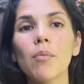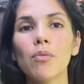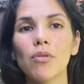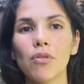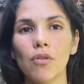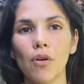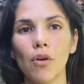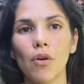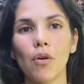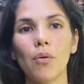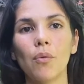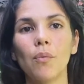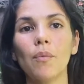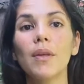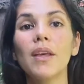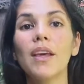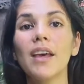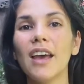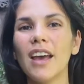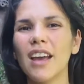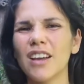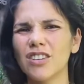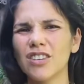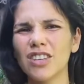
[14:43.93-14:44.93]
So,
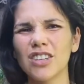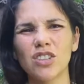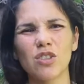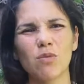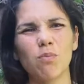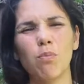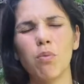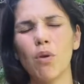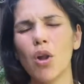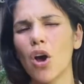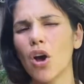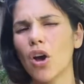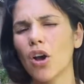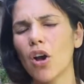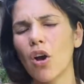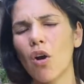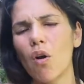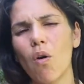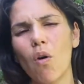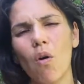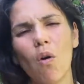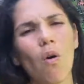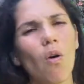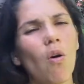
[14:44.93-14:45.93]
and just block
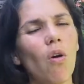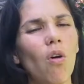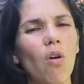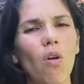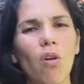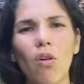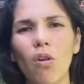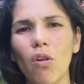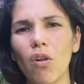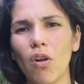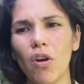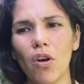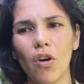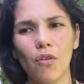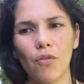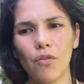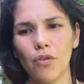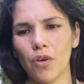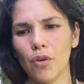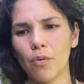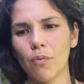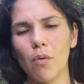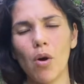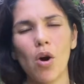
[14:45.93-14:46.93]
all of
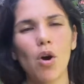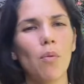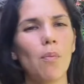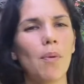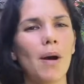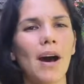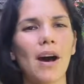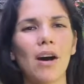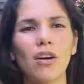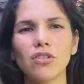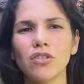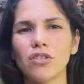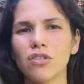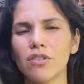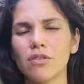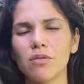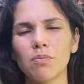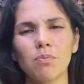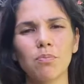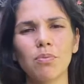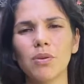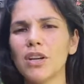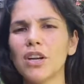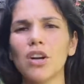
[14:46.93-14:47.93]
your mobile,
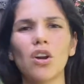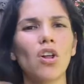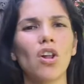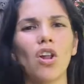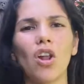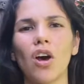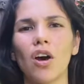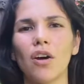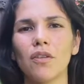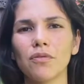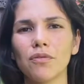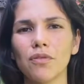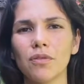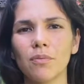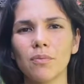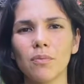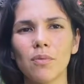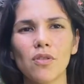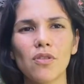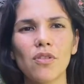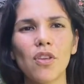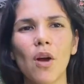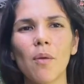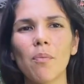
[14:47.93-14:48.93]
just put it all off.
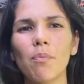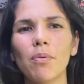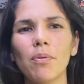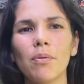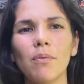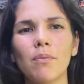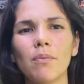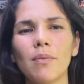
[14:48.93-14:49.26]
Stop.